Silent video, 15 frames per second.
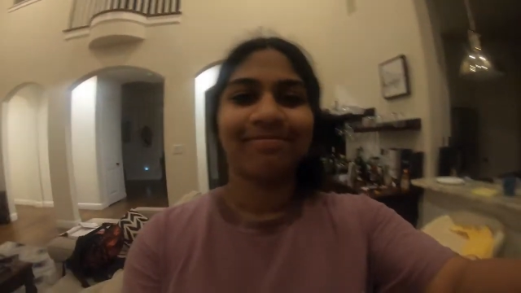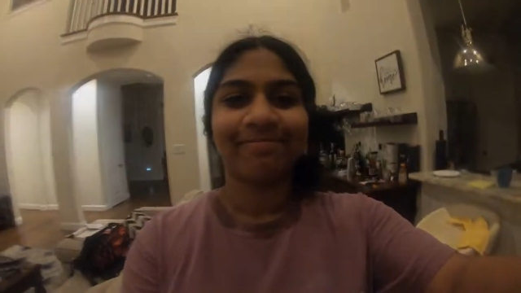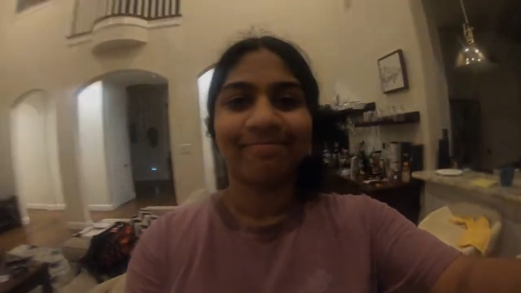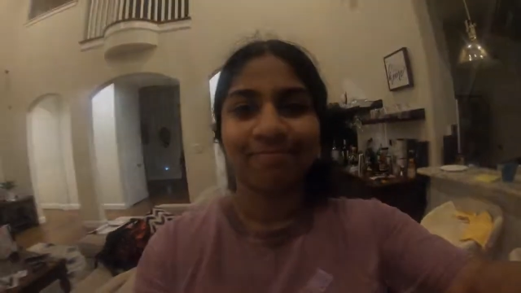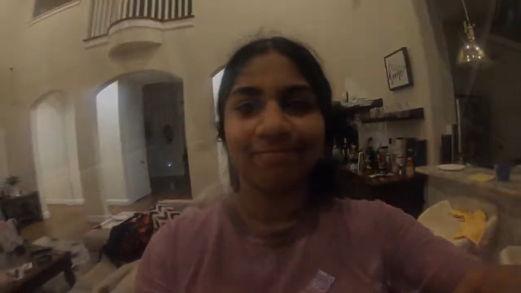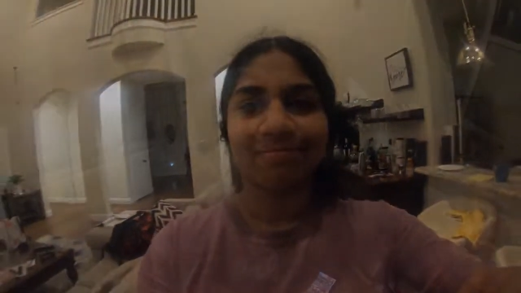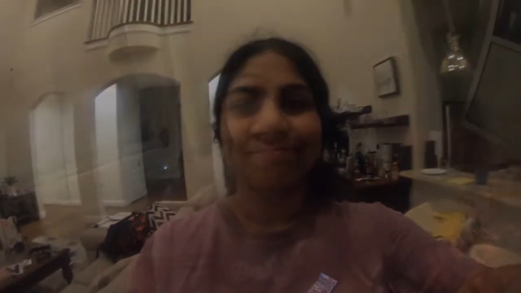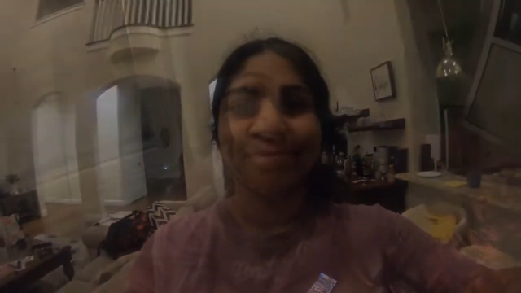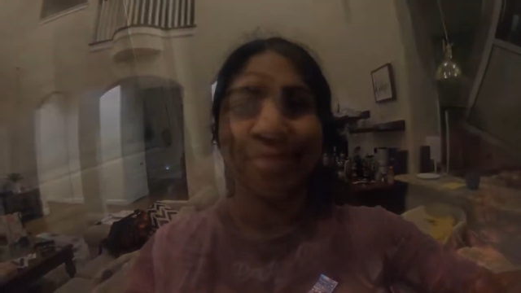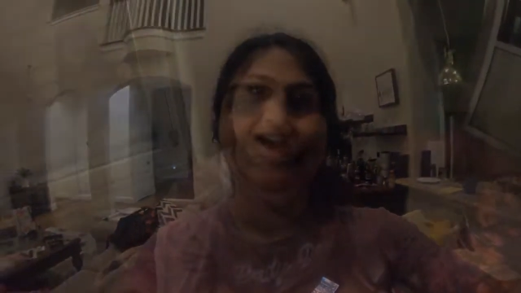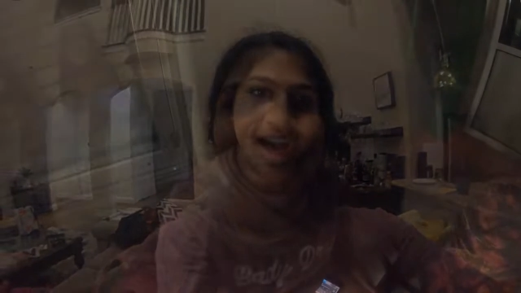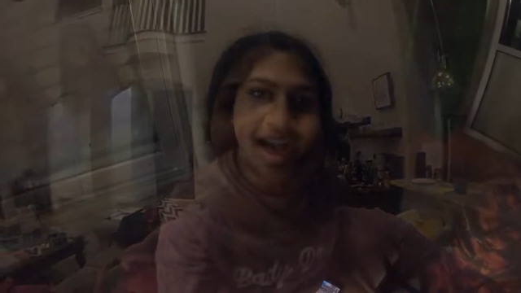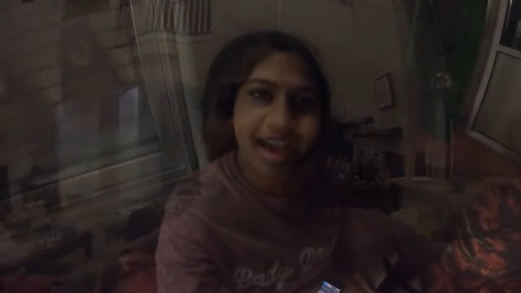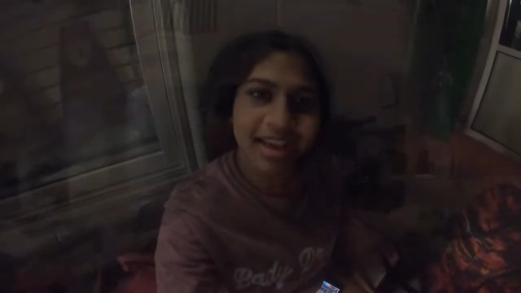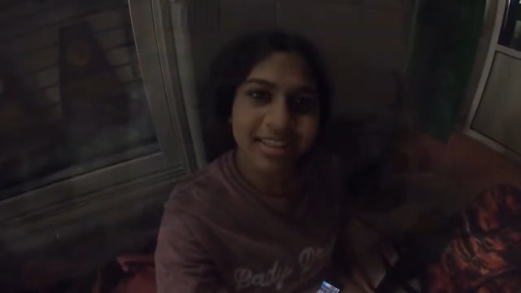Hey
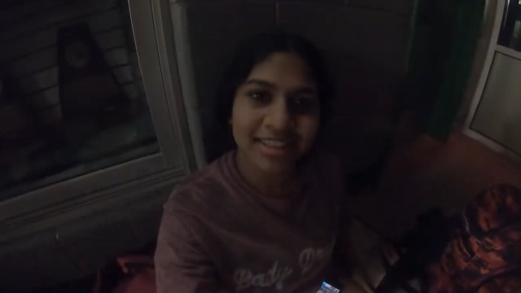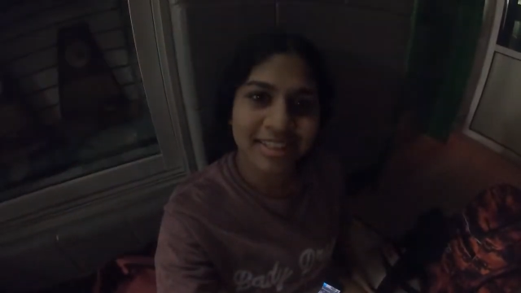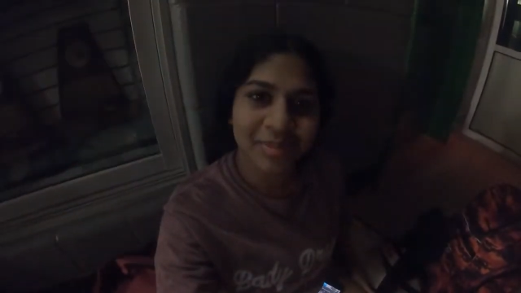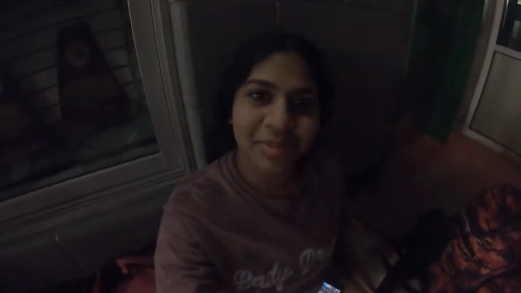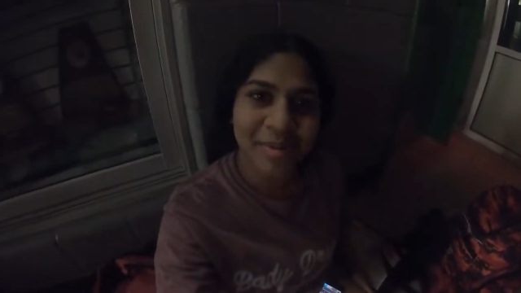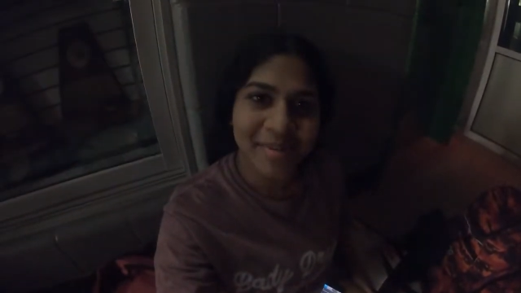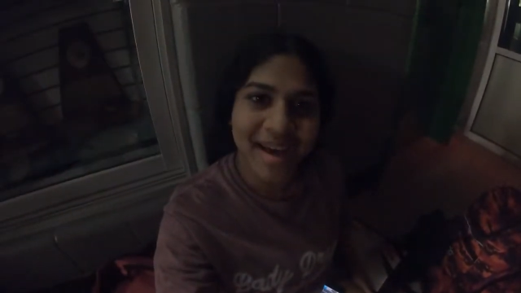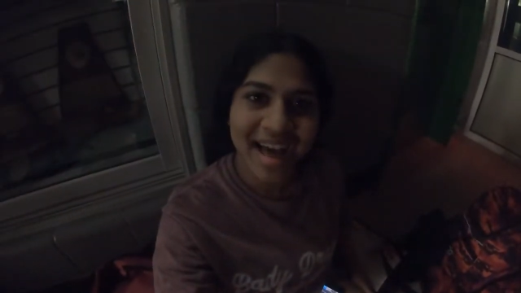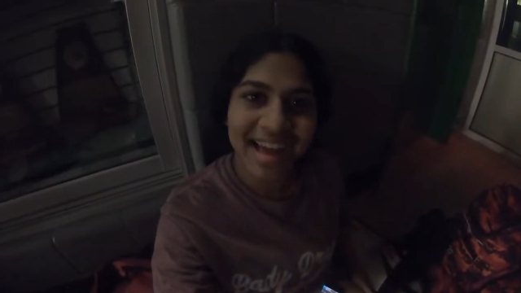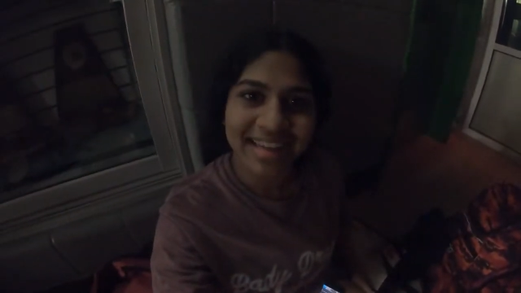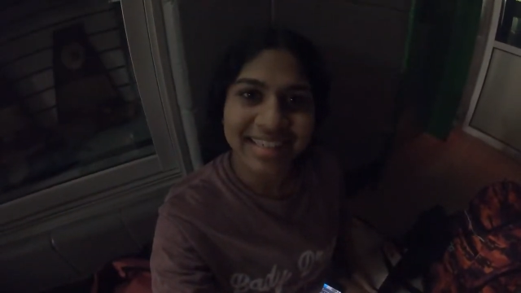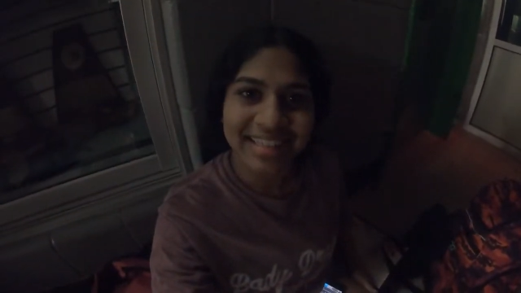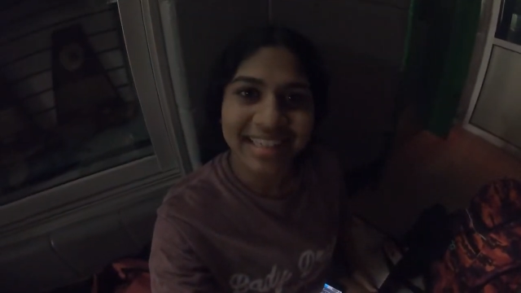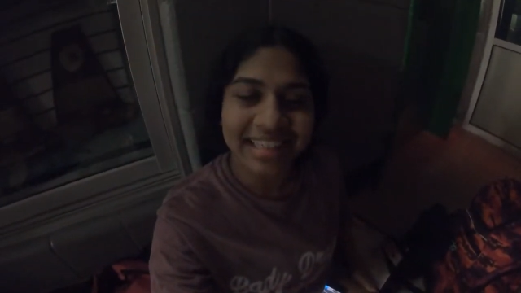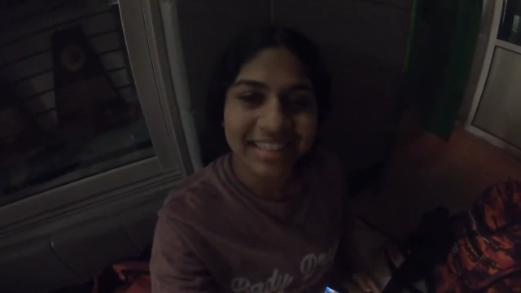guys, we're back.
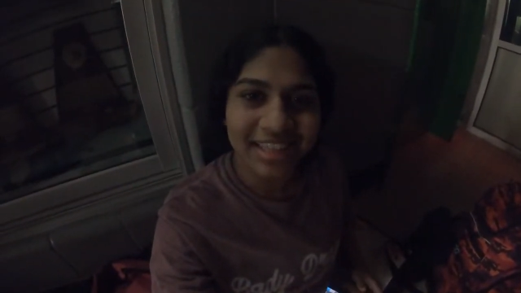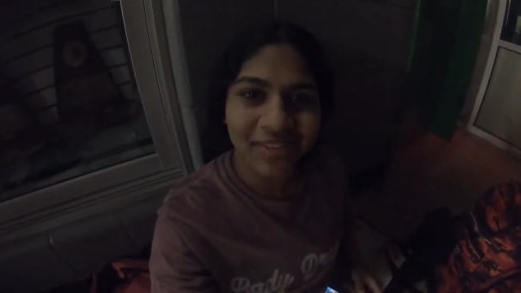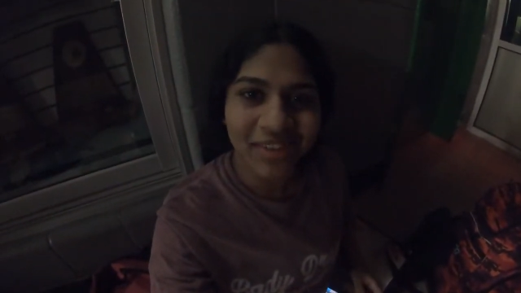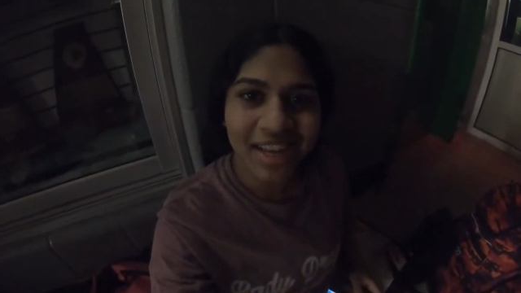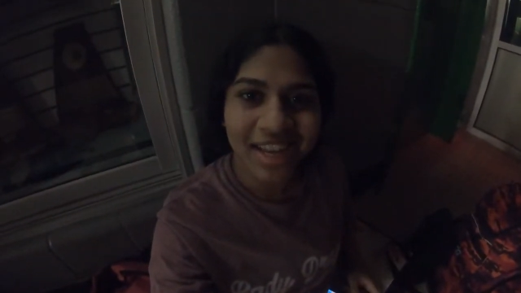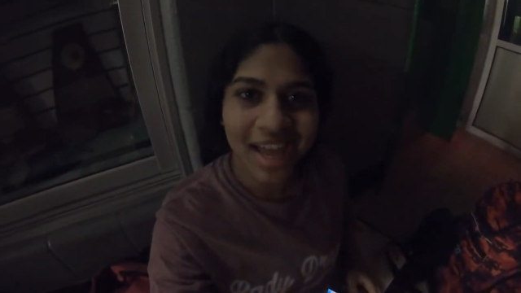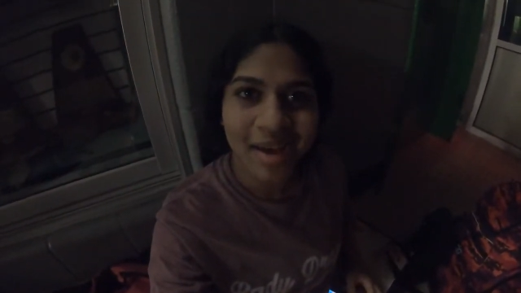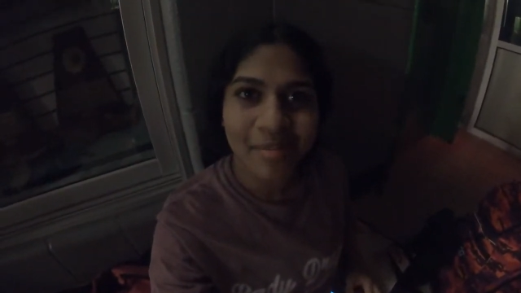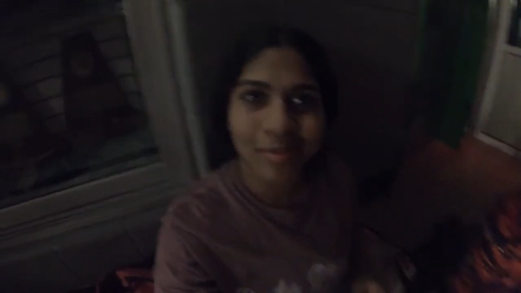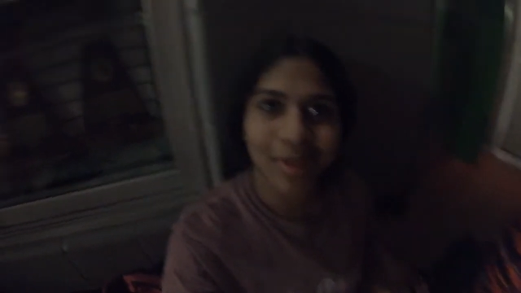It's 7 a.m.